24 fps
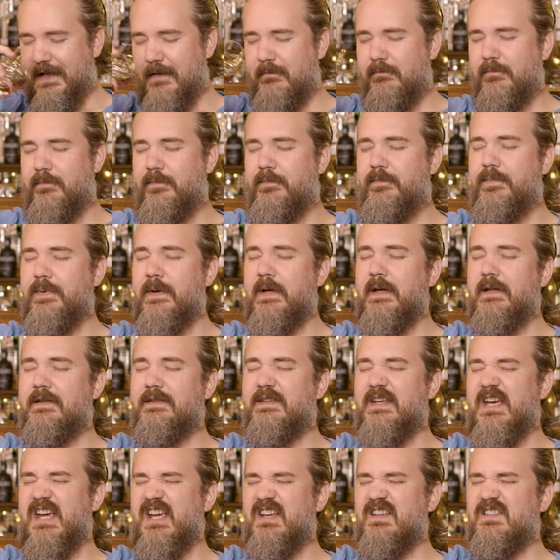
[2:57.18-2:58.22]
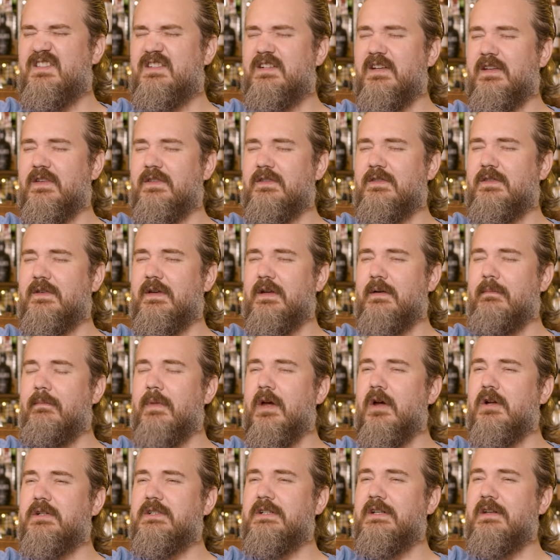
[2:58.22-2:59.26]
that bit, it's like just
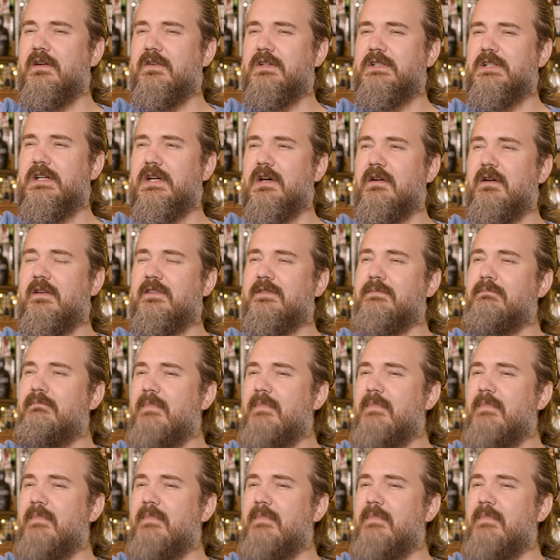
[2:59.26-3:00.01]
maraschino cherries